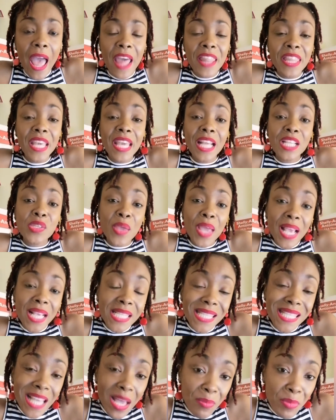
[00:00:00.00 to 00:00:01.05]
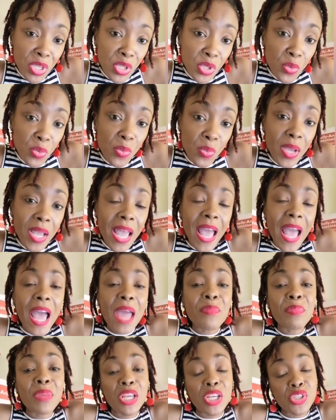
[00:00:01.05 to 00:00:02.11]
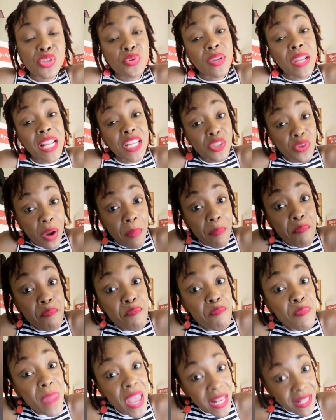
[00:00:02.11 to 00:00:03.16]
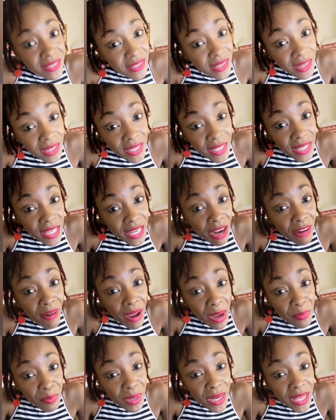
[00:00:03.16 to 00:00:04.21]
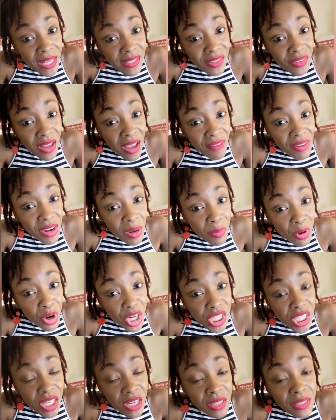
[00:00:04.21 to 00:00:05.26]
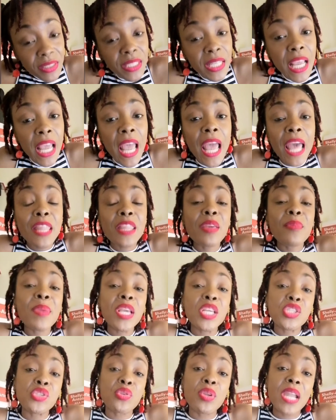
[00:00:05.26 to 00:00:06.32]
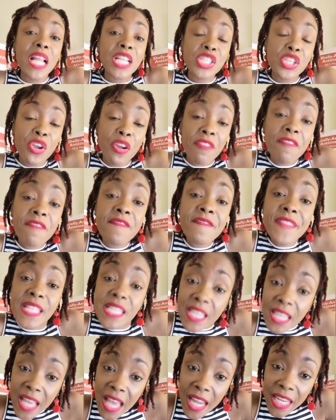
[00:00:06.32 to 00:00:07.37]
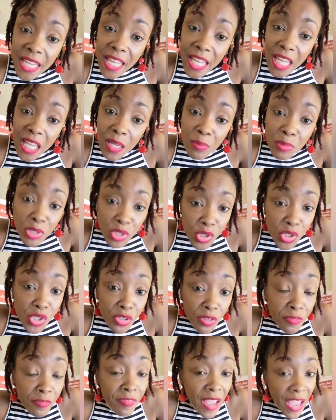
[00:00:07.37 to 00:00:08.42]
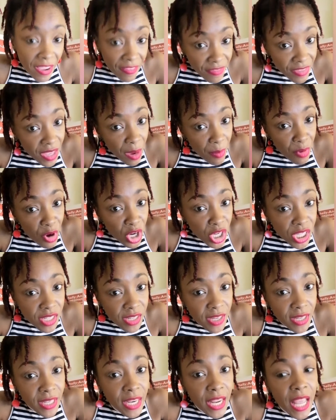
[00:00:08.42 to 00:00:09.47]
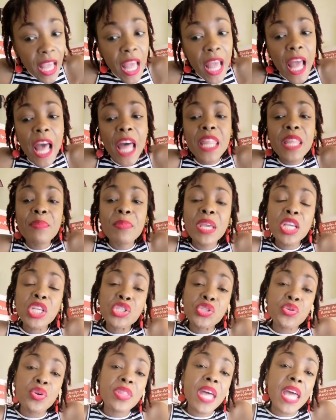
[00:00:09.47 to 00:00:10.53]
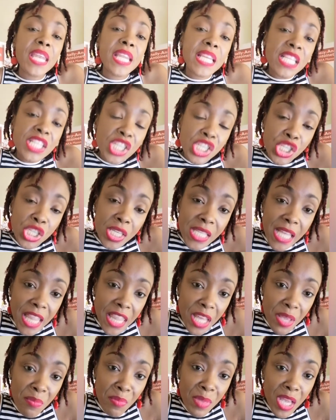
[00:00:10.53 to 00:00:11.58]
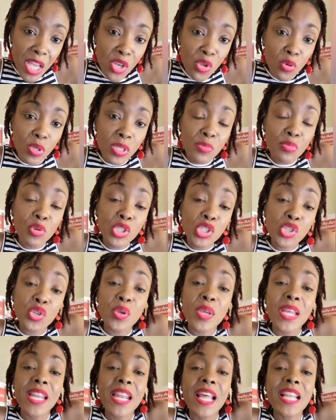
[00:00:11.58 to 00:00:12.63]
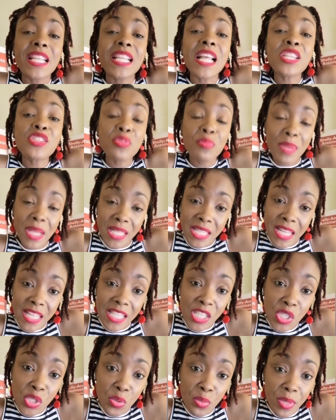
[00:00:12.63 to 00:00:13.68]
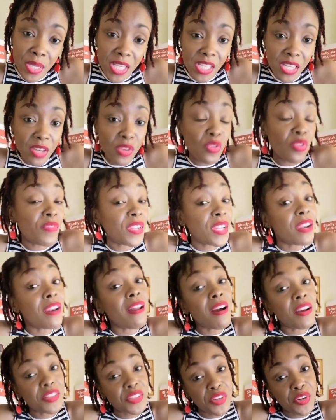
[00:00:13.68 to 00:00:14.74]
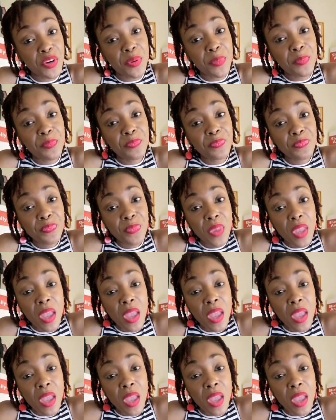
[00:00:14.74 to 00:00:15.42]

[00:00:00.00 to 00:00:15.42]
and they get to examine you and make sure that you are mentally in a right place to have an abortion. They make sure that you are physically able to survive the abortion, and they make sure that the decisions that they make don't put you in a detrimental situation over the long term.